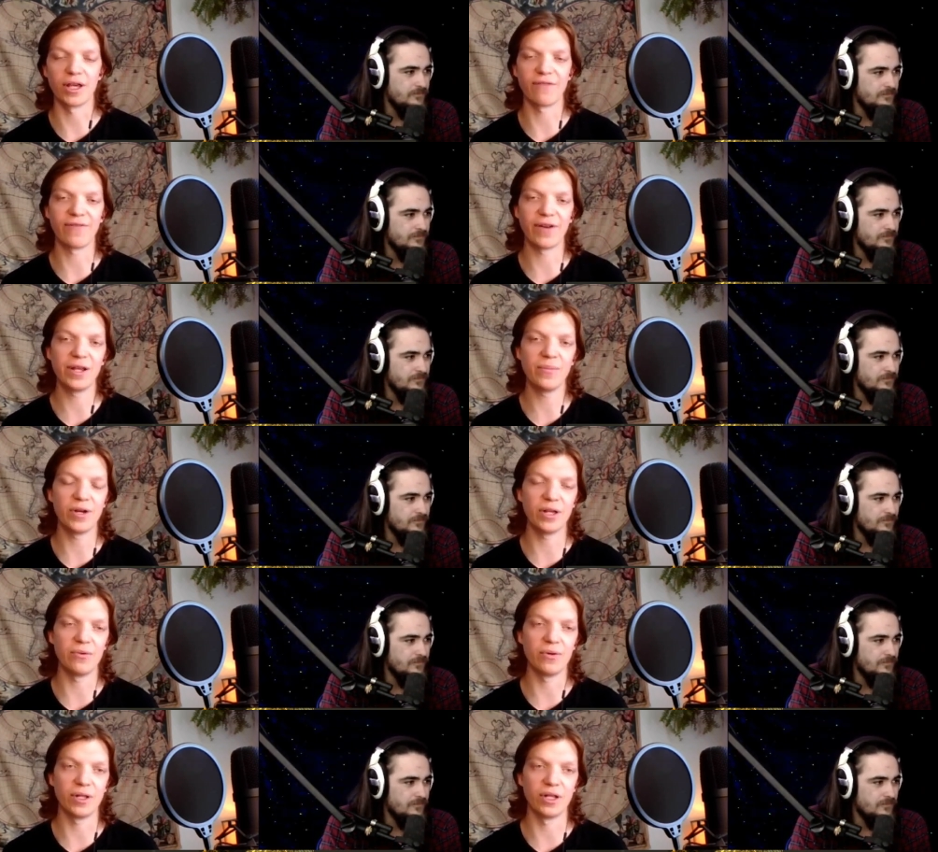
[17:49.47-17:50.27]
Speaker 1: Like if
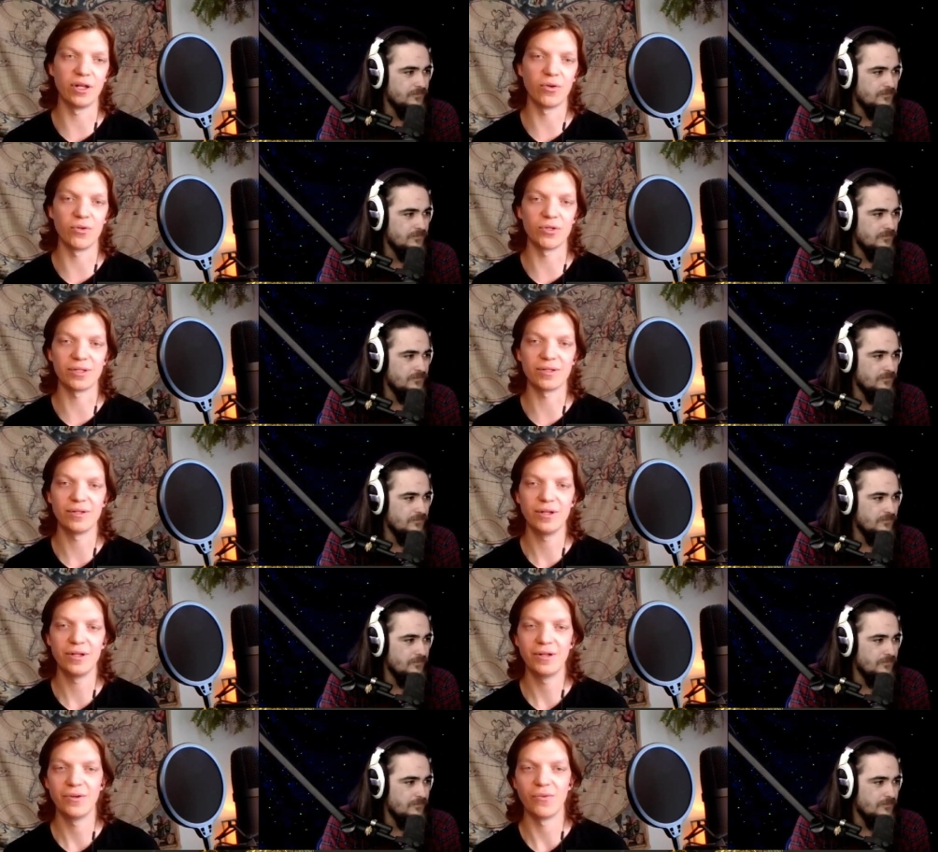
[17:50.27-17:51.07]
anybody really knows
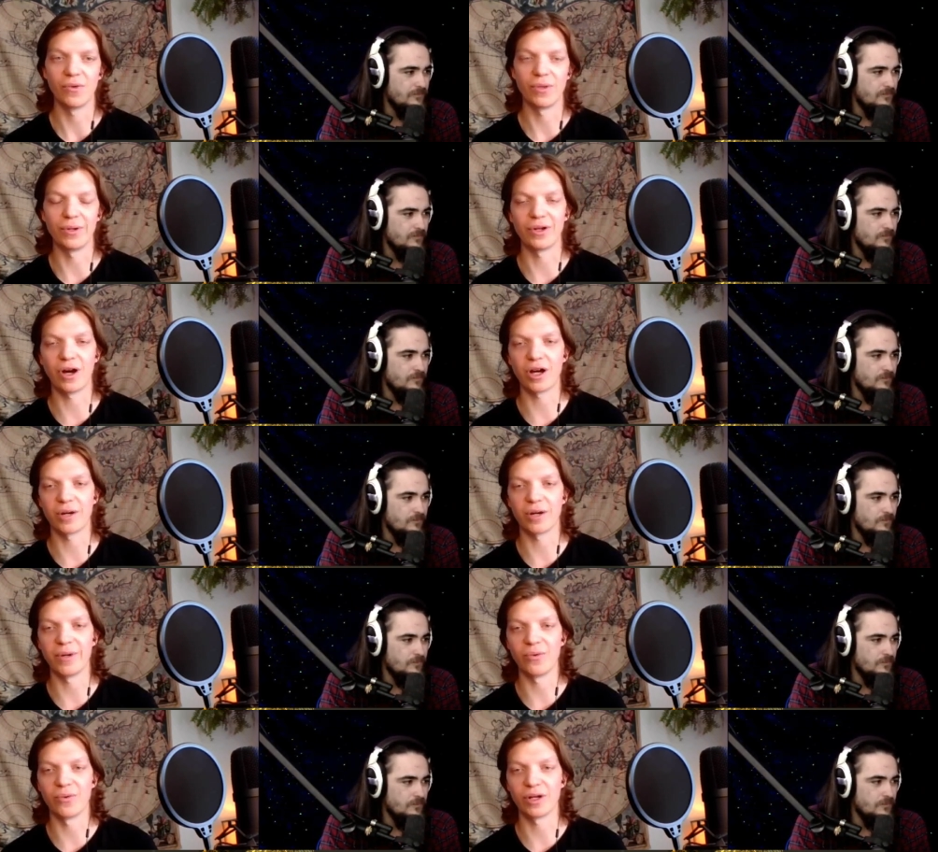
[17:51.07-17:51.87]
what they're
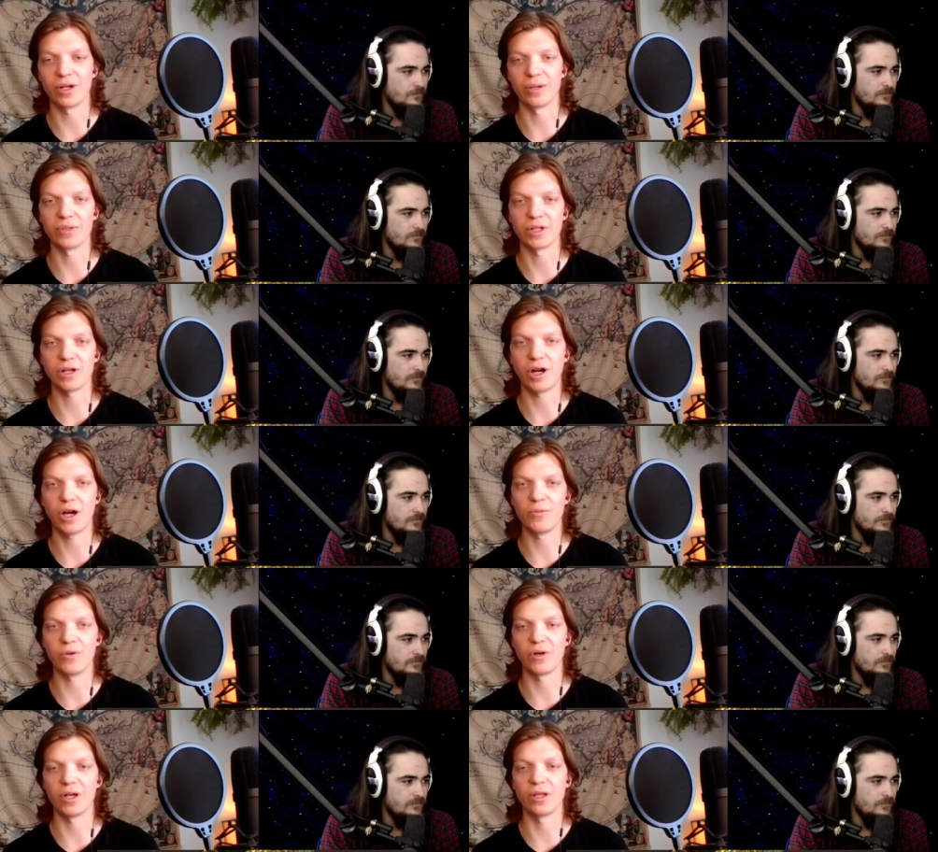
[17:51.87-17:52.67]
talking about when it comes to
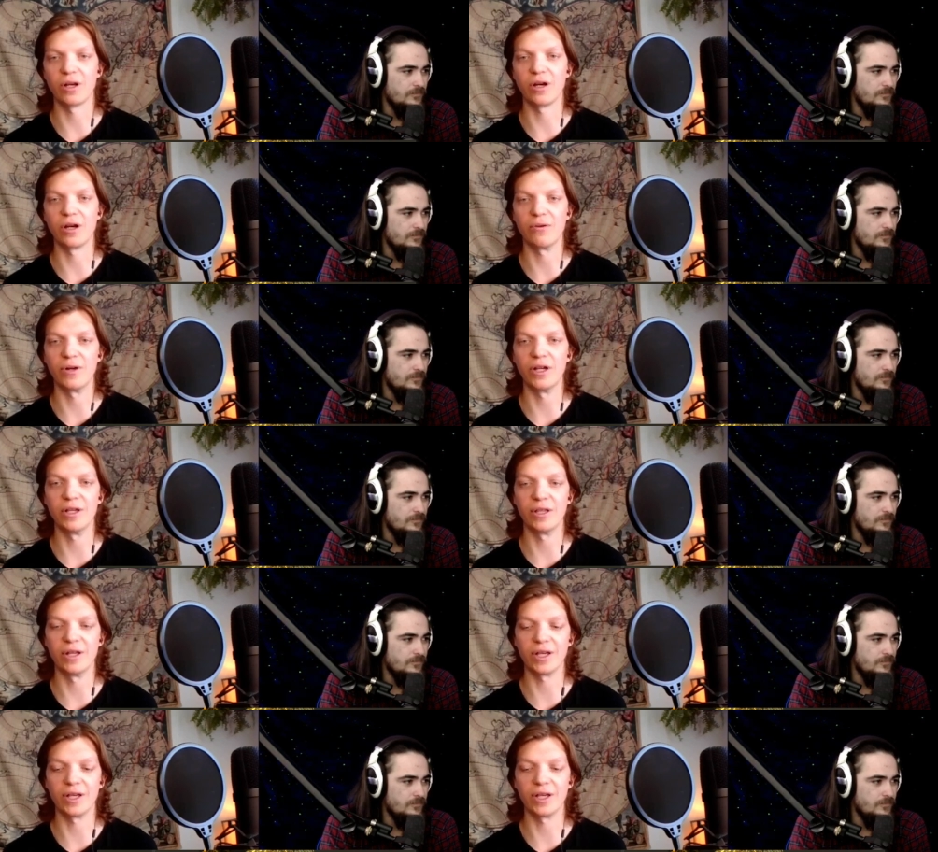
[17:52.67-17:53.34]
copyright law, right?